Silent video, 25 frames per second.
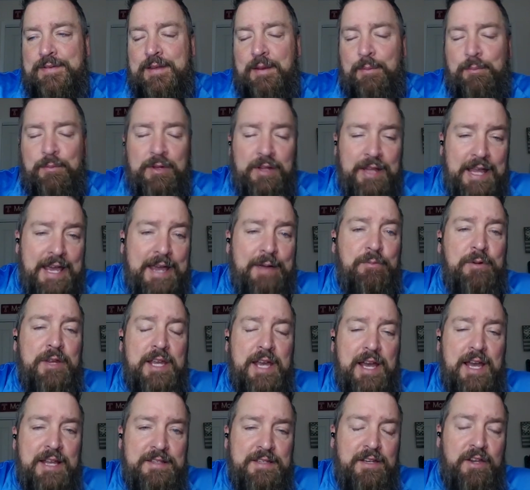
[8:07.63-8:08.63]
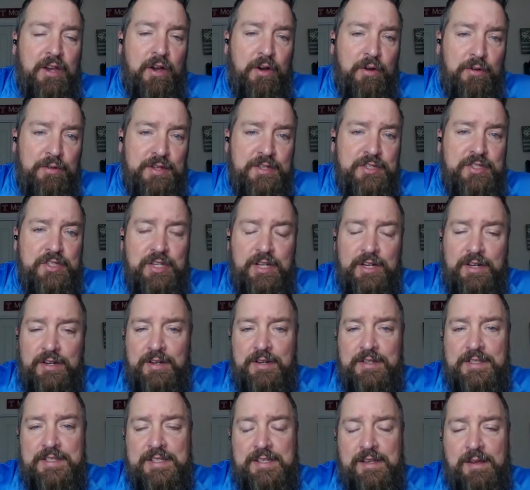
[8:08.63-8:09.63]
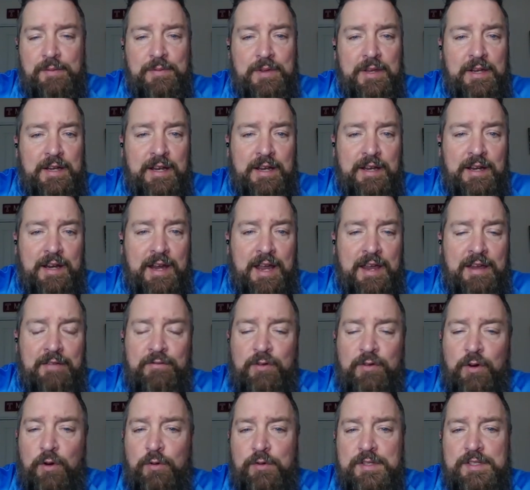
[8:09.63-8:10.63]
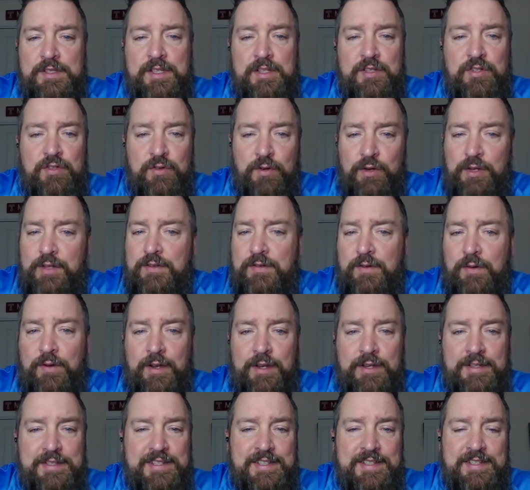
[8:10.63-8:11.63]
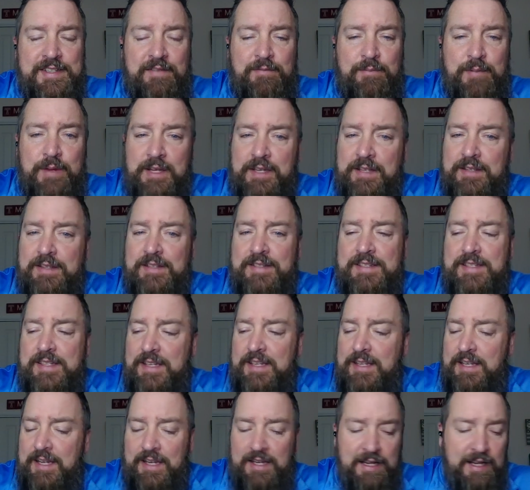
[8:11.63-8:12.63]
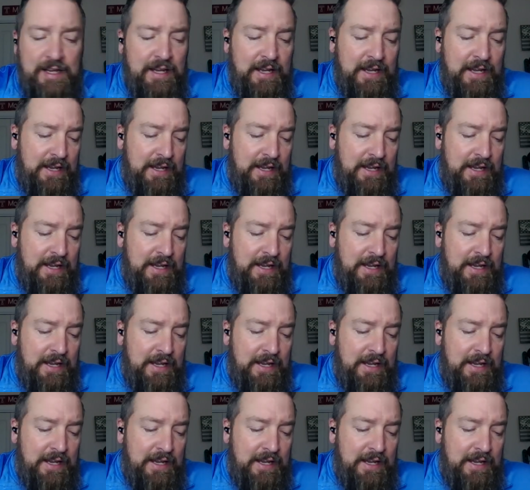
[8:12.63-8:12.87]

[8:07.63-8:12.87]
I'm glad we got to go this year. It's something I've always enjoyed doing since I've been in the city.